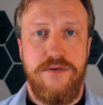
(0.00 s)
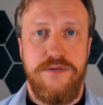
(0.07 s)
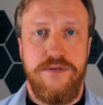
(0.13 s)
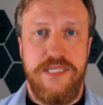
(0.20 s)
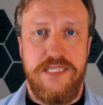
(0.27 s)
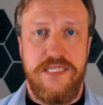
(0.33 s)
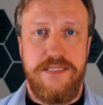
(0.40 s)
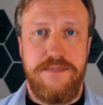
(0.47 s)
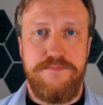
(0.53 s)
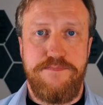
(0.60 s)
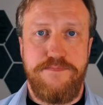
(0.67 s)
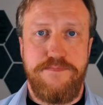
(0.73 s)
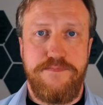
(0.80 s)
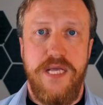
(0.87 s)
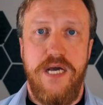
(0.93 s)
context.
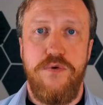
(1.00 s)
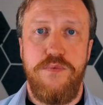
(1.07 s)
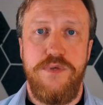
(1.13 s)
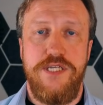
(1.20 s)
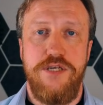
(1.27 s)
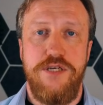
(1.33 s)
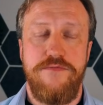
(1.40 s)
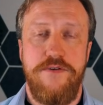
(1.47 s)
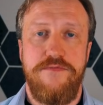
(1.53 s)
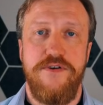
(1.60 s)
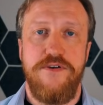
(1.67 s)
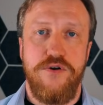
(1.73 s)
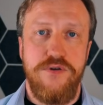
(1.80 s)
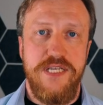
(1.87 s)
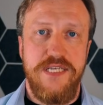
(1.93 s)
How we deal with
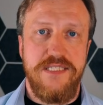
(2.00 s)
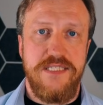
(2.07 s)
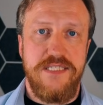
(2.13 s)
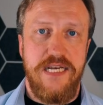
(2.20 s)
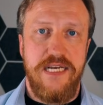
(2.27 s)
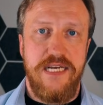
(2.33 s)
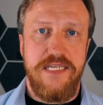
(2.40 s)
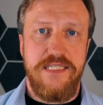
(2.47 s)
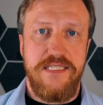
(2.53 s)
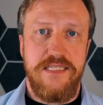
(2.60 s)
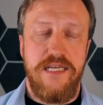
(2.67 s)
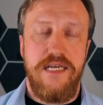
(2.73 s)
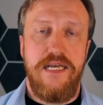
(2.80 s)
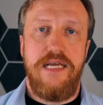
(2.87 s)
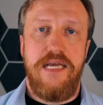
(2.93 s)
the context
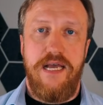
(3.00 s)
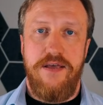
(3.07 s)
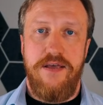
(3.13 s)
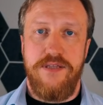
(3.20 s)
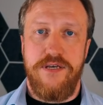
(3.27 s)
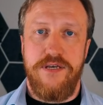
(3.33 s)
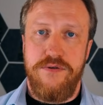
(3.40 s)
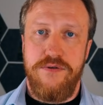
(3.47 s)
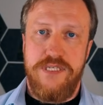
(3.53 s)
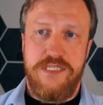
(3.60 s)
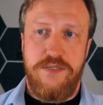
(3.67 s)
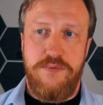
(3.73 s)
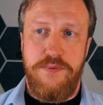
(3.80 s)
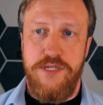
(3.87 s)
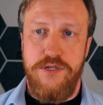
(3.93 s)
size and the
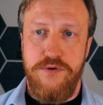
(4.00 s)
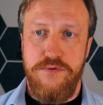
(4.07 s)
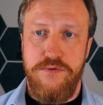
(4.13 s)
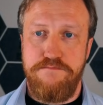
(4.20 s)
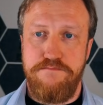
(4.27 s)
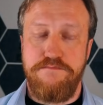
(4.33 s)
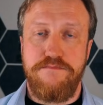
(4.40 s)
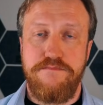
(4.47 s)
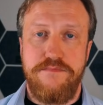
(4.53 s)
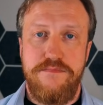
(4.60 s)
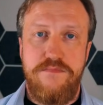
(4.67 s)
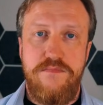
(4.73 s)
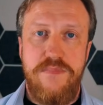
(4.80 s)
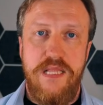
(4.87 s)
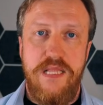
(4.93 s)
context window.
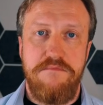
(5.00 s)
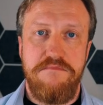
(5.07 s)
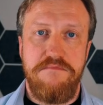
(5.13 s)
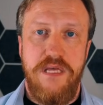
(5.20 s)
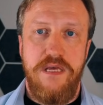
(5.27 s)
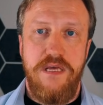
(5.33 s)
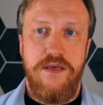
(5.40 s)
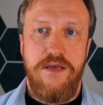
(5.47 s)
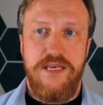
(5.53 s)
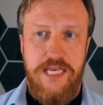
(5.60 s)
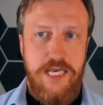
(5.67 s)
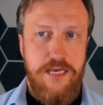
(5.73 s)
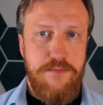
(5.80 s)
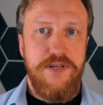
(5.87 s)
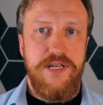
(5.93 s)

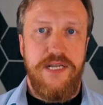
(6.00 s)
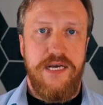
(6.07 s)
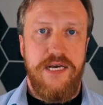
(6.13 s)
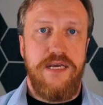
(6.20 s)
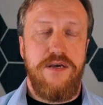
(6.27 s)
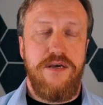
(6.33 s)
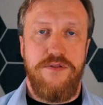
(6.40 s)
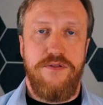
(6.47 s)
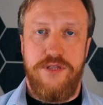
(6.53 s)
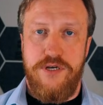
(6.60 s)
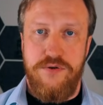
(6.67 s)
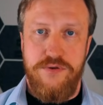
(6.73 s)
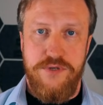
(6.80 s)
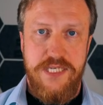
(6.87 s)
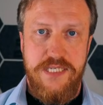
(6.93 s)
Keep an eye on the
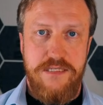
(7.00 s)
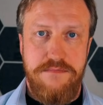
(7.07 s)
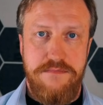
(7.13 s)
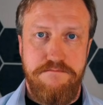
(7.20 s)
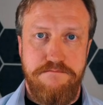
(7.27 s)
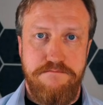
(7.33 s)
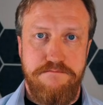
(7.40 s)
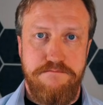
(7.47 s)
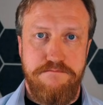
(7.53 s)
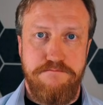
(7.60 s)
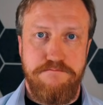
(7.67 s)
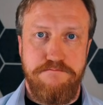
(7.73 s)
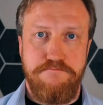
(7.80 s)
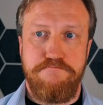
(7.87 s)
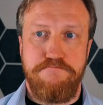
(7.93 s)
context.
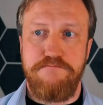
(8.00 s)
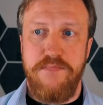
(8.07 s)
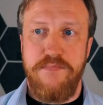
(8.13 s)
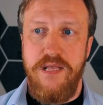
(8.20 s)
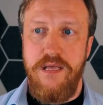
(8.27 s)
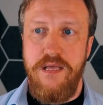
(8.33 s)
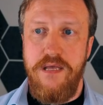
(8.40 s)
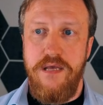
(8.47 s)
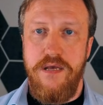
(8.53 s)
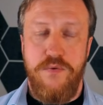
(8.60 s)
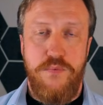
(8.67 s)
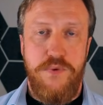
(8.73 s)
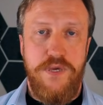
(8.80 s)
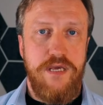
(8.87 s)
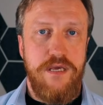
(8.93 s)

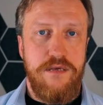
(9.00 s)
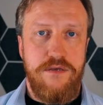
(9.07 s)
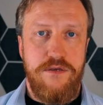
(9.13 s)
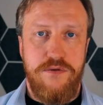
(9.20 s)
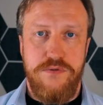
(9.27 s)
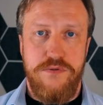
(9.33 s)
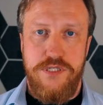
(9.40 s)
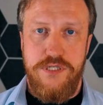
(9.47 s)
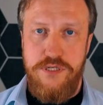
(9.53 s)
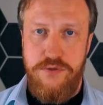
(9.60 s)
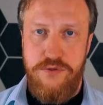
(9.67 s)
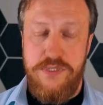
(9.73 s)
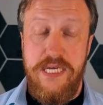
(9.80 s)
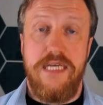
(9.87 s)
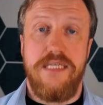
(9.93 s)
We use
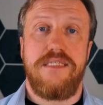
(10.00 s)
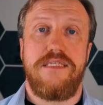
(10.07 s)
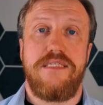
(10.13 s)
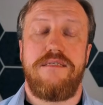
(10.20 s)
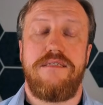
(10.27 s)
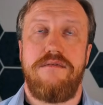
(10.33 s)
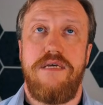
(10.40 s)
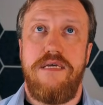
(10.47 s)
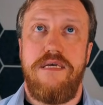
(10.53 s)
new tasks